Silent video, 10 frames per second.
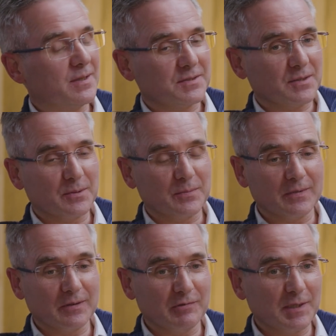So
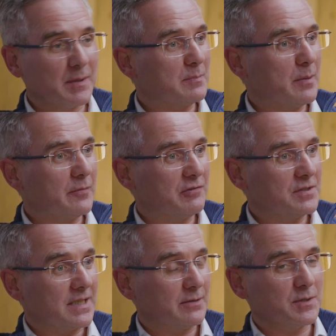a really big moment for
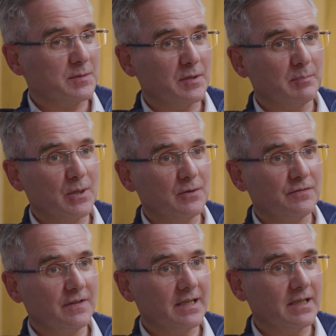us. That was to both
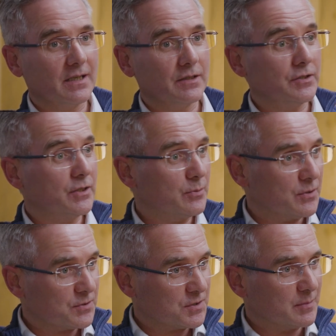new
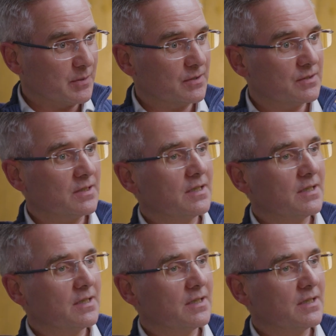customers